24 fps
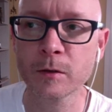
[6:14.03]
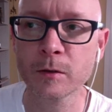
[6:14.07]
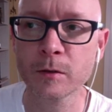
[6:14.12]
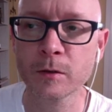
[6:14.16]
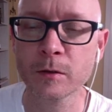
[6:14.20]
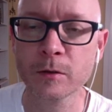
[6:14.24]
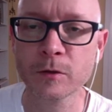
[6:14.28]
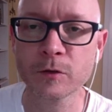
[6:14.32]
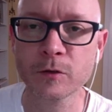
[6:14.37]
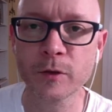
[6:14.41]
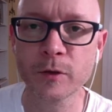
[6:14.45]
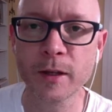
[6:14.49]

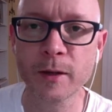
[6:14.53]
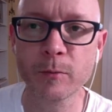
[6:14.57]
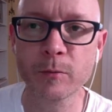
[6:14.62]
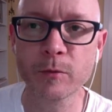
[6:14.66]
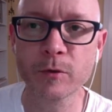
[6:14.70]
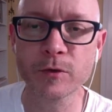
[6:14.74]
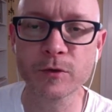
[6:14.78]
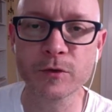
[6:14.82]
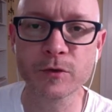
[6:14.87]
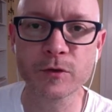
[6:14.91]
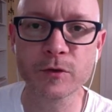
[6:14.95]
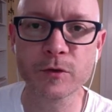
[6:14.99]
So that
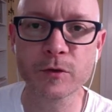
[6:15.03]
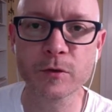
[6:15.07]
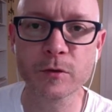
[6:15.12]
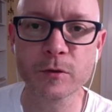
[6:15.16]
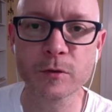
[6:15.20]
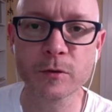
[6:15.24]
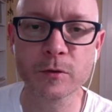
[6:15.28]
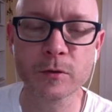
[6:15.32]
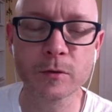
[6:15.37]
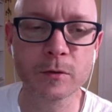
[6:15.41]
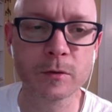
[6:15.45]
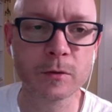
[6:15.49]
was
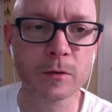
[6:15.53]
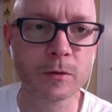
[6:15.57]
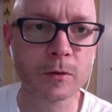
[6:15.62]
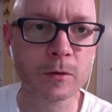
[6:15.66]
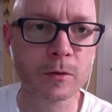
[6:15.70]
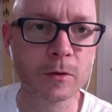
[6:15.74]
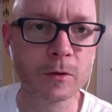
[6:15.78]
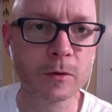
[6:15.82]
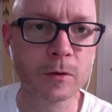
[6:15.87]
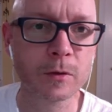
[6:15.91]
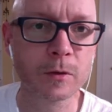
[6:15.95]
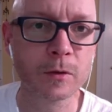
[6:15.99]

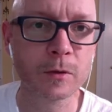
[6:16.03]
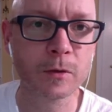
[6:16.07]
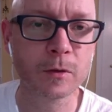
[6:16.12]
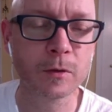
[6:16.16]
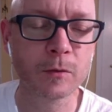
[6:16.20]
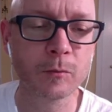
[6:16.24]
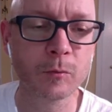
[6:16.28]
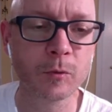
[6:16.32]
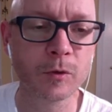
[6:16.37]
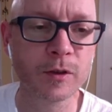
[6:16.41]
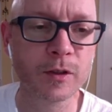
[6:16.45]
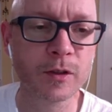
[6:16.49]

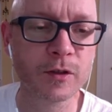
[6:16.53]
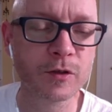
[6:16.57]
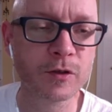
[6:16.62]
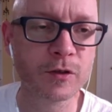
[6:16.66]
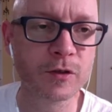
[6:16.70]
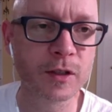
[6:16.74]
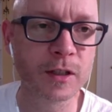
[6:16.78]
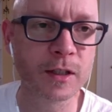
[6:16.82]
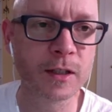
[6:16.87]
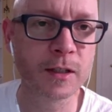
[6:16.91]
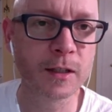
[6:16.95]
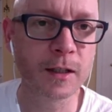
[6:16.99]
what this is
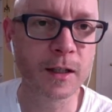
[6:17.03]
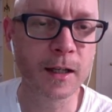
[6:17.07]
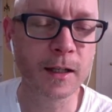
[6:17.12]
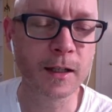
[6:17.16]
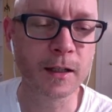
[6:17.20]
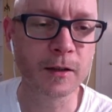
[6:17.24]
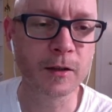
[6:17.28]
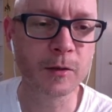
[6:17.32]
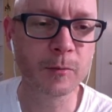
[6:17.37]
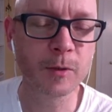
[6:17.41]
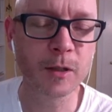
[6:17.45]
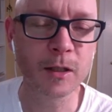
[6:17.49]
indicating
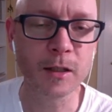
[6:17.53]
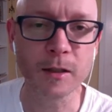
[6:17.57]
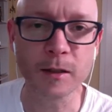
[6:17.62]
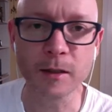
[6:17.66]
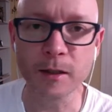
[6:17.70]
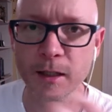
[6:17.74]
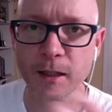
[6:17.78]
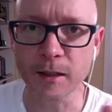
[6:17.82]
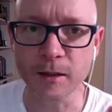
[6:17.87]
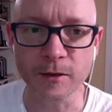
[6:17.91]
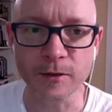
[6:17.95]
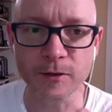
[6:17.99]
to me. And
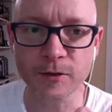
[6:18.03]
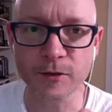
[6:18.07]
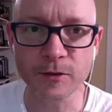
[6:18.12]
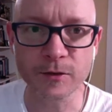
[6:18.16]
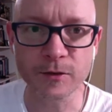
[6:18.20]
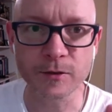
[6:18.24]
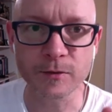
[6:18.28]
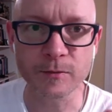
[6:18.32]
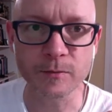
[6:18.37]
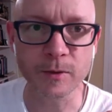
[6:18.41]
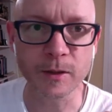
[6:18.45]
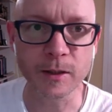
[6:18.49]
again, this
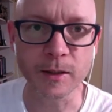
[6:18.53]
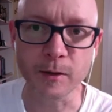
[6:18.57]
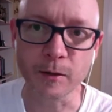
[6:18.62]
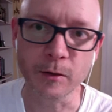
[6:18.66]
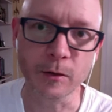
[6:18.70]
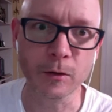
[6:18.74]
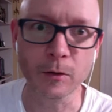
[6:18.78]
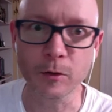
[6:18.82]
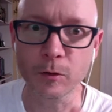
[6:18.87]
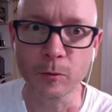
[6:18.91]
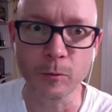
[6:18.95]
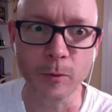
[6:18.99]
is like,
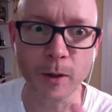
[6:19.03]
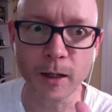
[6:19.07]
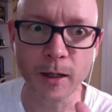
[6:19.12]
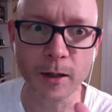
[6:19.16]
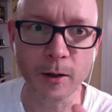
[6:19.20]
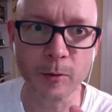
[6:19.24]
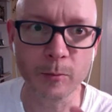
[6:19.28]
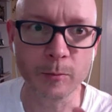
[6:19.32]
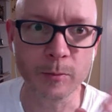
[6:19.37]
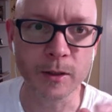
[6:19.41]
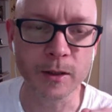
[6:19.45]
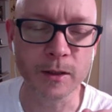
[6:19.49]
oh
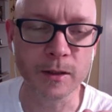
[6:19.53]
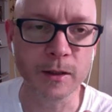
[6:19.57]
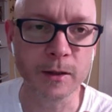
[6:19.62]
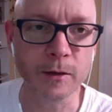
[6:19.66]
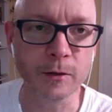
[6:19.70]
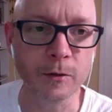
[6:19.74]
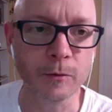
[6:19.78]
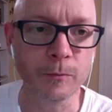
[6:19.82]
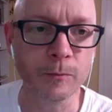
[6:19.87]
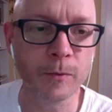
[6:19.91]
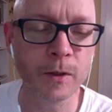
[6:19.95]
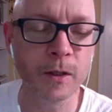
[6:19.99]
wow, big
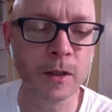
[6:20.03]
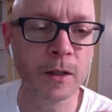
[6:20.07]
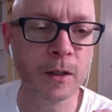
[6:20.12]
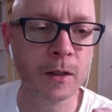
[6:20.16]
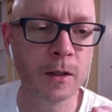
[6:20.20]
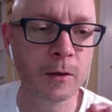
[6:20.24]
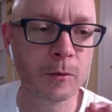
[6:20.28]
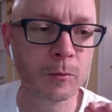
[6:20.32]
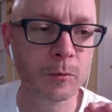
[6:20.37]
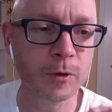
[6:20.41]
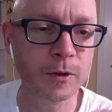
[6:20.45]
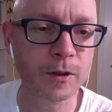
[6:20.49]
deal.
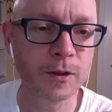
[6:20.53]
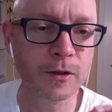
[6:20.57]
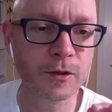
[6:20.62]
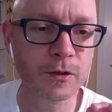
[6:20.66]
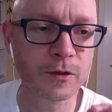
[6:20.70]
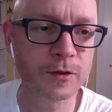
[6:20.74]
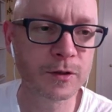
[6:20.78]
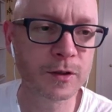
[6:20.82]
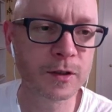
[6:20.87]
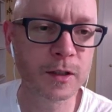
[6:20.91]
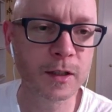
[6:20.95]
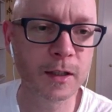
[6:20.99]
What this
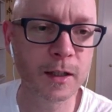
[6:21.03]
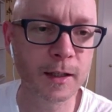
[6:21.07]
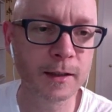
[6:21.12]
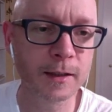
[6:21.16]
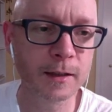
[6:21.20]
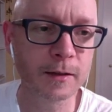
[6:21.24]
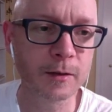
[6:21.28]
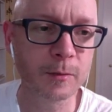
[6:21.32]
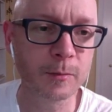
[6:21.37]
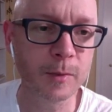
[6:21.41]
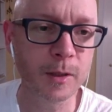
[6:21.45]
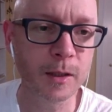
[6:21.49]
is indicating
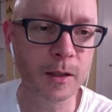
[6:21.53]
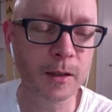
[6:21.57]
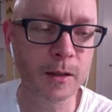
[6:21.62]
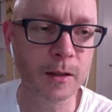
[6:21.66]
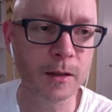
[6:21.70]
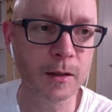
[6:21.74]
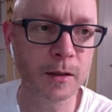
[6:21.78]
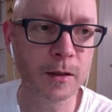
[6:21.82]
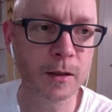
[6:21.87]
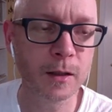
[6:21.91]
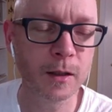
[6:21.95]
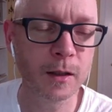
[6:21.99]
to me
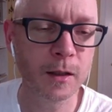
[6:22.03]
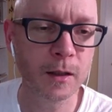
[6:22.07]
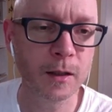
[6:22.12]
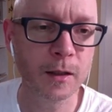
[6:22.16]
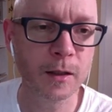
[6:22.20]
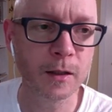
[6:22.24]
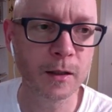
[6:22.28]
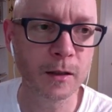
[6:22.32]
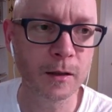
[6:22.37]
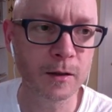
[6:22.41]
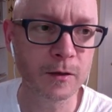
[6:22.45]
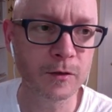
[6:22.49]

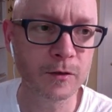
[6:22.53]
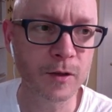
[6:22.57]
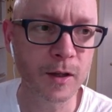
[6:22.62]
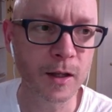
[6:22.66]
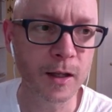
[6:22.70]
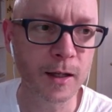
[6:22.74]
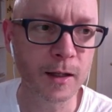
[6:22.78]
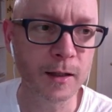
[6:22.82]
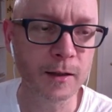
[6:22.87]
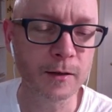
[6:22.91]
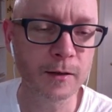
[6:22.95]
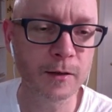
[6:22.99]
is
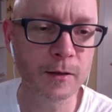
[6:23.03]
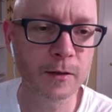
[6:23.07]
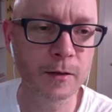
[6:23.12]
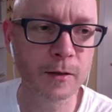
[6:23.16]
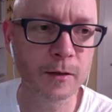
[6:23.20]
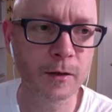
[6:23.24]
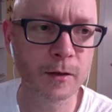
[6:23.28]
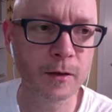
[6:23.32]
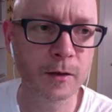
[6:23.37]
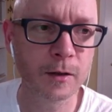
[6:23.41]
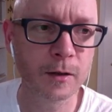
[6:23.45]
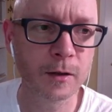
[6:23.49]
that
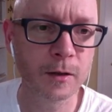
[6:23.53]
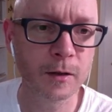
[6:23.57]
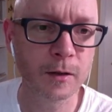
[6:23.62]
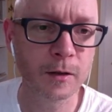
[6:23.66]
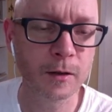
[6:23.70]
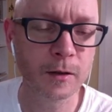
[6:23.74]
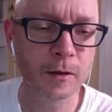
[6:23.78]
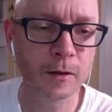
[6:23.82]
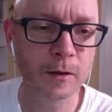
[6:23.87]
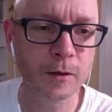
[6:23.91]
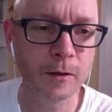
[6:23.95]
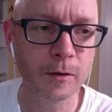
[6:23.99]

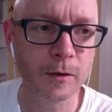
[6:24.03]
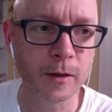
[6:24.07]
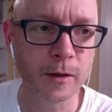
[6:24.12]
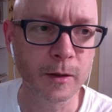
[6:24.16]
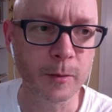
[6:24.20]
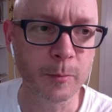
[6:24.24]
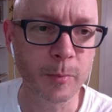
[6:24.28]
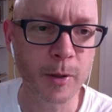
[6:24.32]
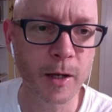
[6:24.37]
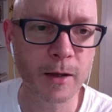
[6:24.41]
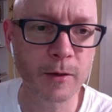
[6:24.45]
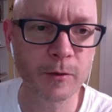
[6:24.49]
the
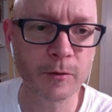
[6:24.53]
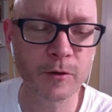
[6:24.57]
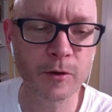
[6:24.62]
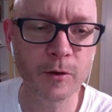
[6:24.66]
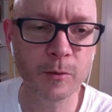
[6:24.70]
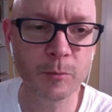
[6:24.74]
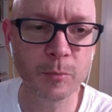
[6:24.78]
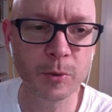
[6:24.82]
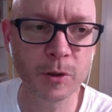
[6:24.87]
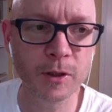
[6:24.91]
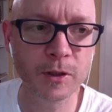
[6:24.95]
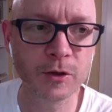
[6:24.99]
pattern
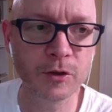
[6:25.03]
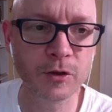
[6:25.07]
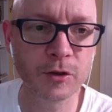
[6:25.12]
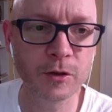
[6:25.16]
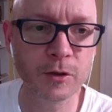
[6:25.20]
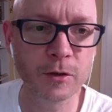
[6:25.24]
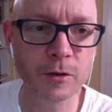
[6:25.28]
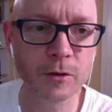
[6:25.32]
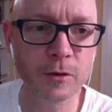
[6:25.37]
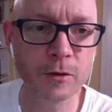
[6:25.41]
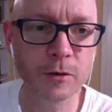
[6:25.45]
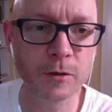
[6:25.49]

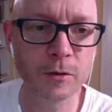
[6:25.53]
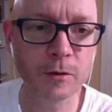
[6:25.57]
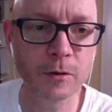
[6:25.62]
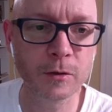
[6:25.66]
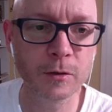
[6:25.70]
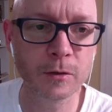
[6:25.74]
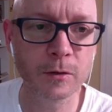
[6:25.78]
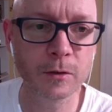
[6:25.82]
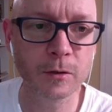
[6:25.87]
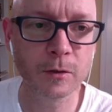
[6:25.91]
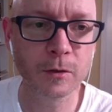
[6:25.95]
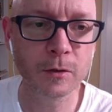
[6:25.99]
completion
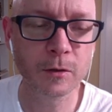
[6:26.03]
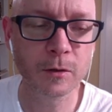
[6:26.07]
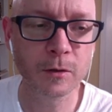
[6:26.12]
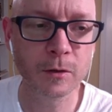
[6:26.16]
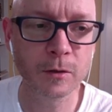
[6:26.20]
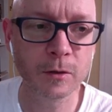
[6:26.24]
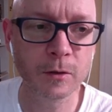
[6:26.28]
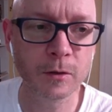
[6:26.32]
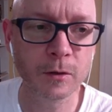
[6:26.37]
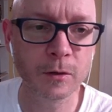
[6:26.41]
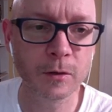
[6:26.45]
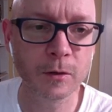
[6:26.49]

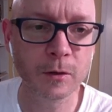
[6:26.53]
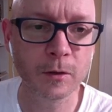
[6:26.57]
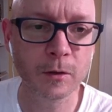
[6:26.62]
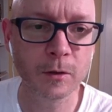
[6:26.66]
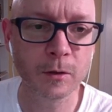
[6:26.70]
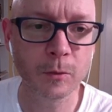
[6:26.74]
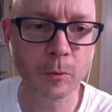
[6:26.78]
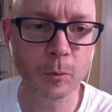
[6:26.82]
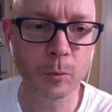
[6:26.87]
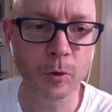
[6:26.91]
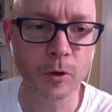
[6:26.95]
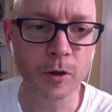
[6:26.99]

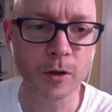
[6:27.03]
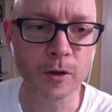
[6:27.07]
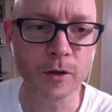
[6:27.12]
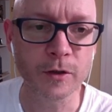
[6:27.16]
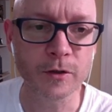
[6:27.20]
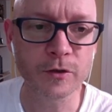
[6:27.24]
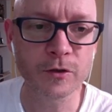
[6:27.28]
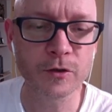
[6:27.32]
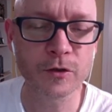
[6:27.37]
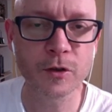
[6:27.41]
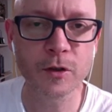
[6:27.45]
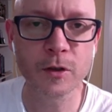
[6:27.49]

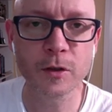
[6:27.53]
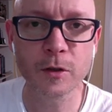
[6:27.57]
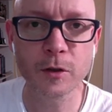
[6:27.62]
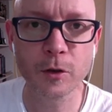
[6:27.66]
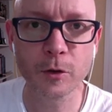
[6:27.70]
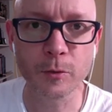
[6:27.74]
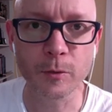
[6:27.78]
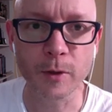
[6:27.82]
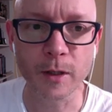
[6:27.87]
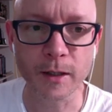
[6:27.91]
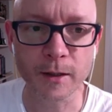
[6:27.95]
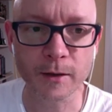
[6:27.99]
was
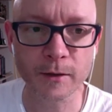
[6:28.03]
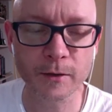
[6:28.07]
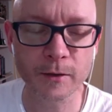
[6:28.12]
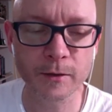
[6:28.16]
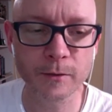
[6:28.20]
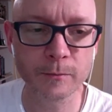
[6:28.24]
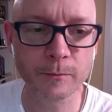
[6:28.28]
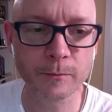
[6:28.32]
correct.